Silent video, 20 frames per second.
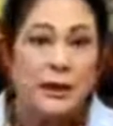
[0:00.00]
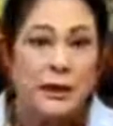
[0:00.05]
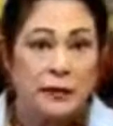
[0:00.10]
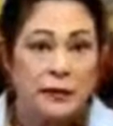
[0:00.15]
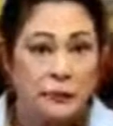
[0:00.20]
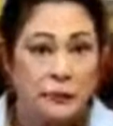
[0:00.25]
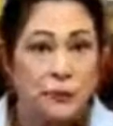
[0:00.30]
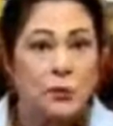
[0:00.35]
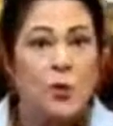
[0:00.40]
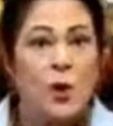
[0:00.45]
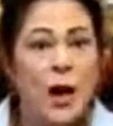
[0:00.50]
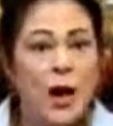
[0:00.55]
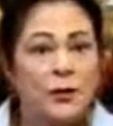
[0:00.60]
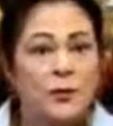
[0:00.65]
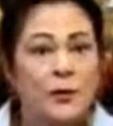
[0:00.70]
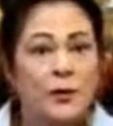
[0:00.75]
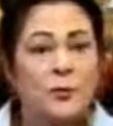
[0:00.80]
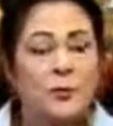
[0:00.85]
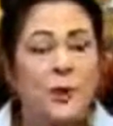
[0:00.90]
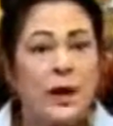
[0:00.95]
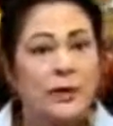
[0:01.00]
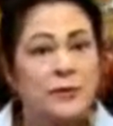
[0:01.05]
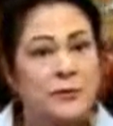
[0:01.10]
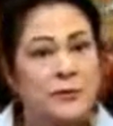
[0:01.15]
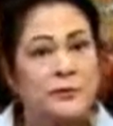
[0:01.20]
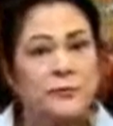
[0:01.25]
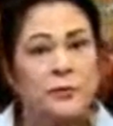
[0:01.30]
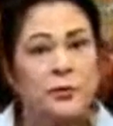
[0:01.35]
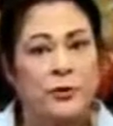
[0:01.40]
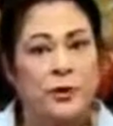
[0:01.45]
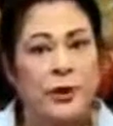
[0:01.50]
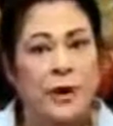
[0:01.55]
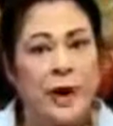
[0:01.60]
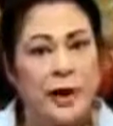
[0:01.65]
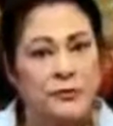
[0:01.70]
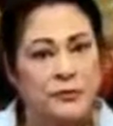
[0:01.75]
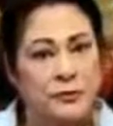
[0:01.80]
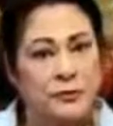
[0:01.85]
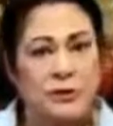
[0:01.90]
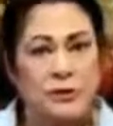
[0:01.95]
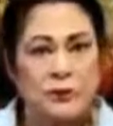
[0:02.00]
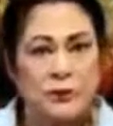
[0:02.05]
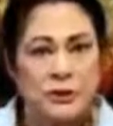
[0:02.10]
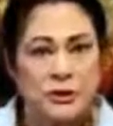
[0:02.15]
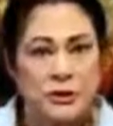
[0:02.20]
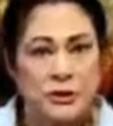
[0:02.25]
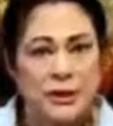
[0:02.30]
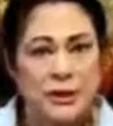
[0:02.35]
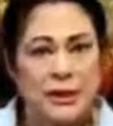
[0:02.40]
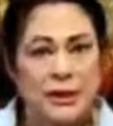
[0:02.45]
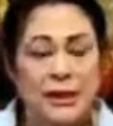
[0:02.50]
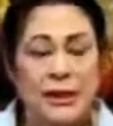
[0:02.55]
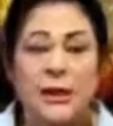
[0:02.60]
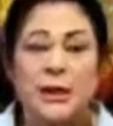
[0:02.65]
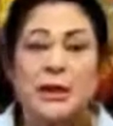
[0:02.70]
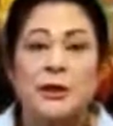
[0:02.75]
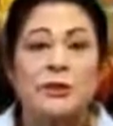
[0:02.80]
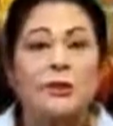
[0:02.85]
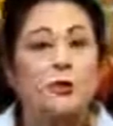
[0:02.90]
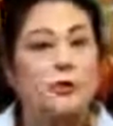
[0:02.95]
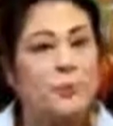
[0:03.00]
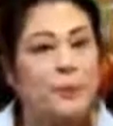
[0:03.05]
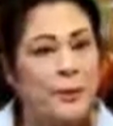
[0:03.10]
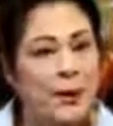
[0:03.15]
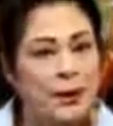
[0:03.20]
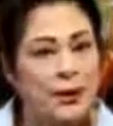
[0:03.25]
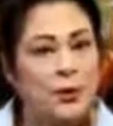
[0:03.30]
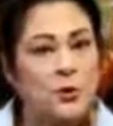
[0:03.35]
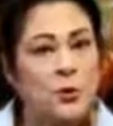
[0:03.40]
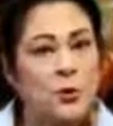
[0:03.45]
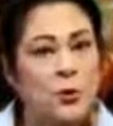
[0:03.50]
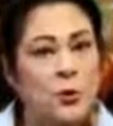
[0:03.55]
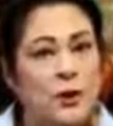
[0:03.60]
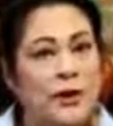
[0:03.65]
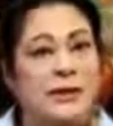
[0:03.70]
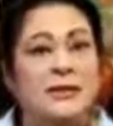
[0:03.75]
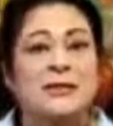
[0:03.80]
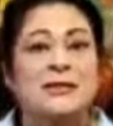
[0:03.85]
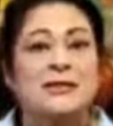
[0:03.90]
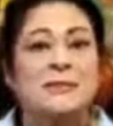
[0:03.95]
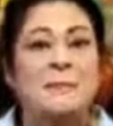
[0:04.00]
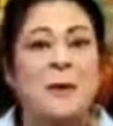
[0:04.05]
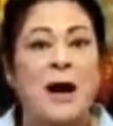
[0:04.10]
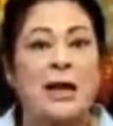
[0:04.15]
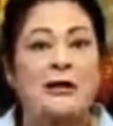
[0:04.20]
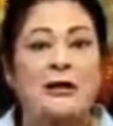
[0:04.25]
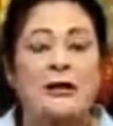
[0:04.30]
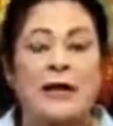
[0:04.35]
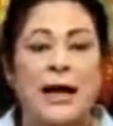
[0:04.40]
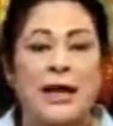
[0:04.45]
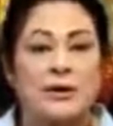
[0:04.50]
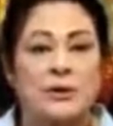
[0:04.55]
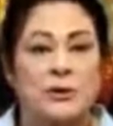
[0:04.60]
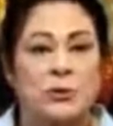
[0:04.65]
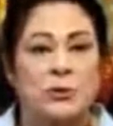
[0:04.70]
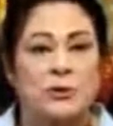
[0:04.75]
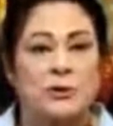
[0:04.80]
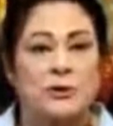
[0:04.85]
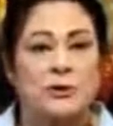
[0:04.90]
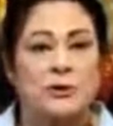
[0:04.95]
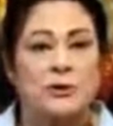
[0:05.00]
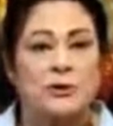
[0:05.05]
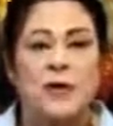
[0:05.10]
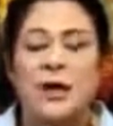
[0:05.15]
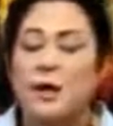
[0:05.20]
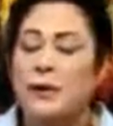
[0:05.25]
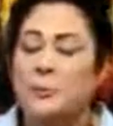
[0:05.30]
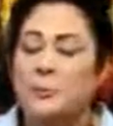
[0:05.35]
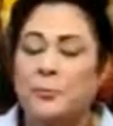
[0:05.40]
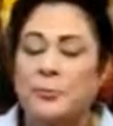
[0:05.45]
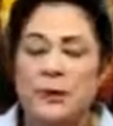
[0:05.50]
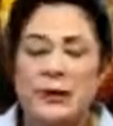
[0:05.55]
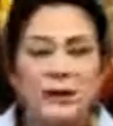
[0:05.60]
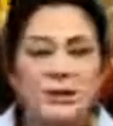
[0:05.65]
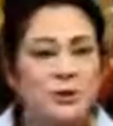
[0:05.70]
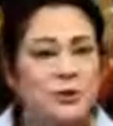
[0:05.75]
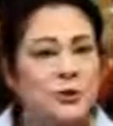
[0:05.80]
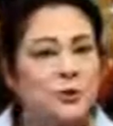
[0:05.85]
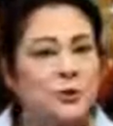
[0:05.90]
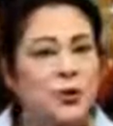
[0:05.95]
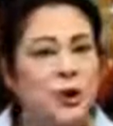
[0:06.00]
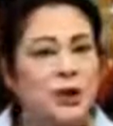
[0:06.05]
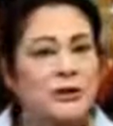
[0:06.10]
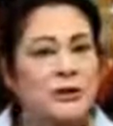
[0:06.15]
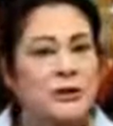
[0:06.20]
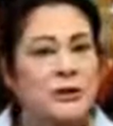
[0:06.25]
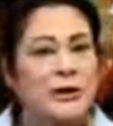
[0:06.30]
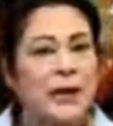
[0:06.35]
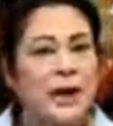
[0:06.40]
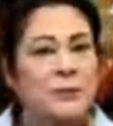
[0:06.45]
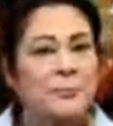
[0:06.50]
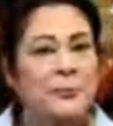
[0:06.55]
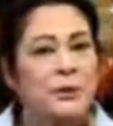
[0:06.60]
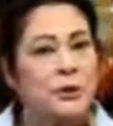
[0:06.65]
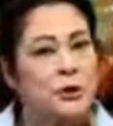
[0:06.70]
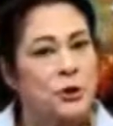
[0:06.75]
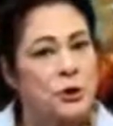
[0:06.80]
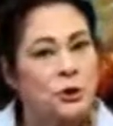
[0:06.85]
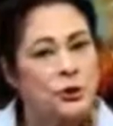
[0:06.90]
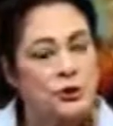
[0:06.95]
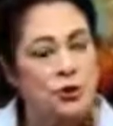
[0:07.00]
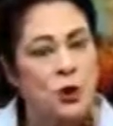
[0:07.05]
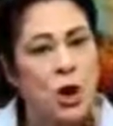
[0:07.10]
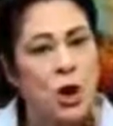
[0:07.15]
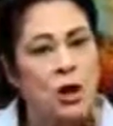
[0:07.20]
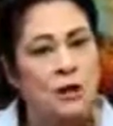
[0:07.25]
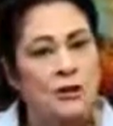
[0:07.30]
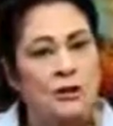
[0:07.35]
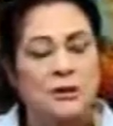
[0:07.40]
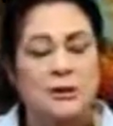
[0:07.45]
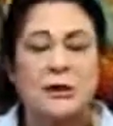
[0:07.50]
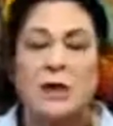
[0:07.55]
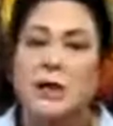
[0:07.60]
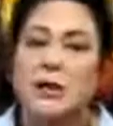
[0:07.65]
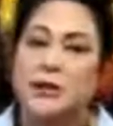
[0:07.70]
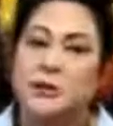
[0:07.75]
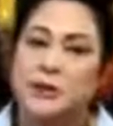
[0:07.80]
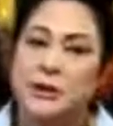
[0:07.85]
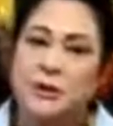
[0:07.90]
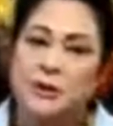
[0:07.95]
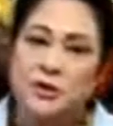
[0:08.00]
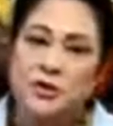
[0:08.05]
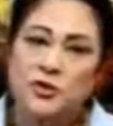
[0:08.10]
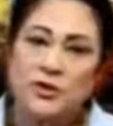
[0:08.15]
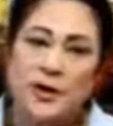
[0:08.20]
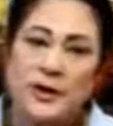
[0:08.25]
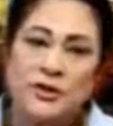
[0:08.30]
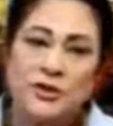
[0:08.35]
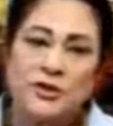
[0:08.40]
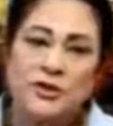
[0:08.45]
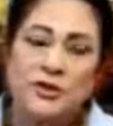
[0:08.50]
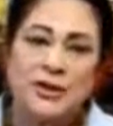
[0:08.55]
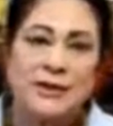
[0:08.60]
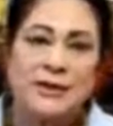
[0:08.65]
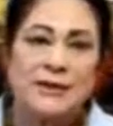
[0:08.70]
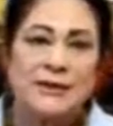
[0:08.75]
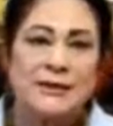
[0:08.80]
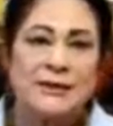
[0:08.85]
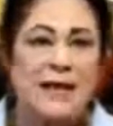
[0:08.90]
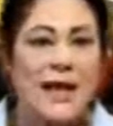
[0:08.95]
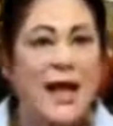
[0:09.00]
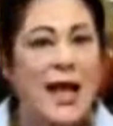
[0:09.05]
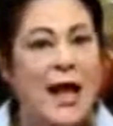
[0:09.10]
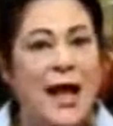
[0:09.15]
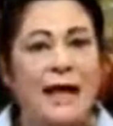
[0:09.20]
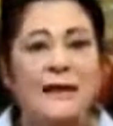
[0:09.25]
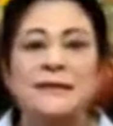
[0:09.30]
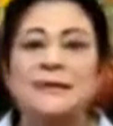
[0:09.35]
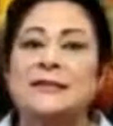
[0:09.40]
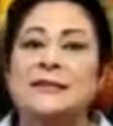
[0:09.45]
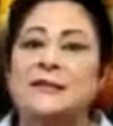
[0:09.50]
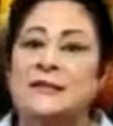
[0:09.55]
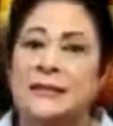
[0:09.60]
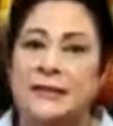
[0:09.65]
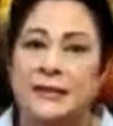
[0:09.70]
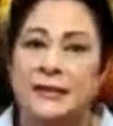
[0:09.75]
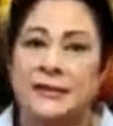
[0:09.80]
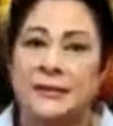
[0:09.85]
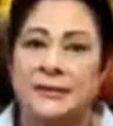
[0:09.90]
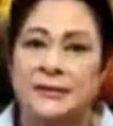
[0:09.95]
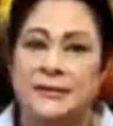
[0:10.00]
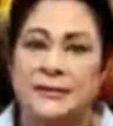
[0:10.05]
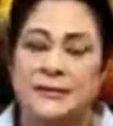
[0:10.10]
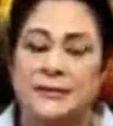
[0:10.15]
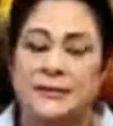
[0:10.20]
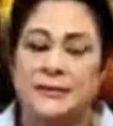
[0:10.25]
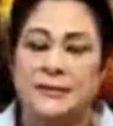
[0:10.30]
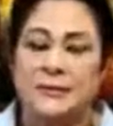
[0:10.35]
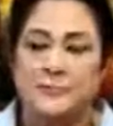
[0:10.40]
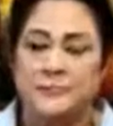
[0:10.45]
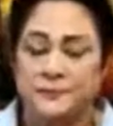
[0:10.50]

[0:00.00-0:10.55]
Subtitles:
If you are invited for an afternoon tea, you better go in smart casuals. Please do not turn up in your shorts, distressed jeans and sneakers.